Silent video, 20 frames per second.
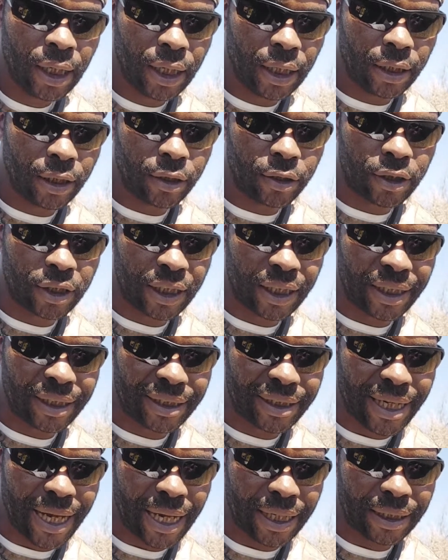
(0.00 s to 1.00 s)
and you'll see
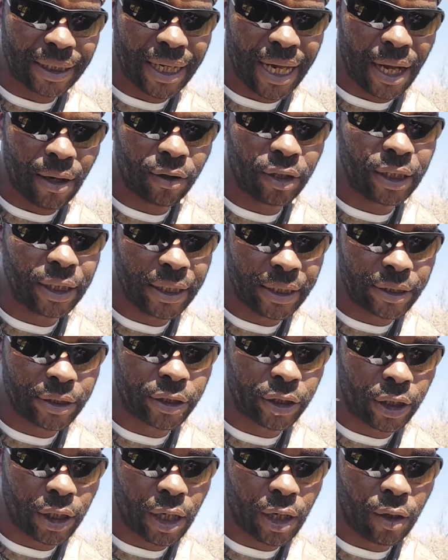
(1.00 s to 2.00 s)
exactly how it needs
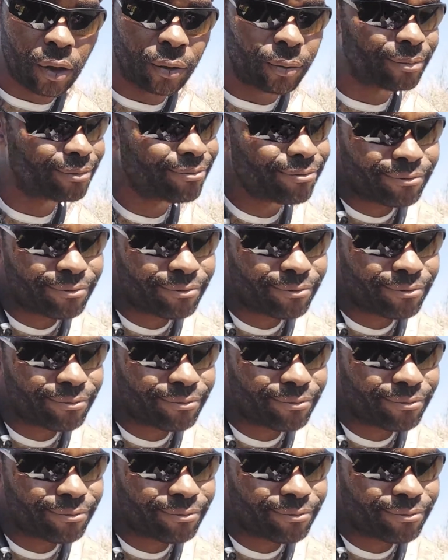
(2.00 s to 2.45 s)
to go.